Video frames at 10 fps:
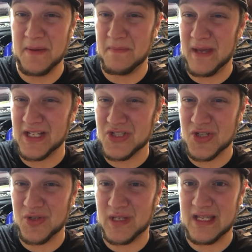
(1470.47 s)
Make
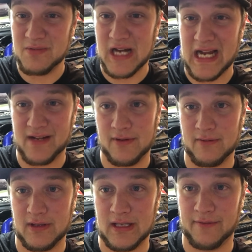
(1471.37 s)
sure you keep track of
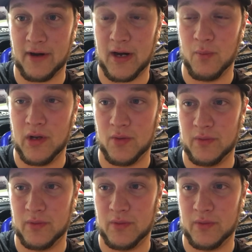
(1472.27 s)
everything very well.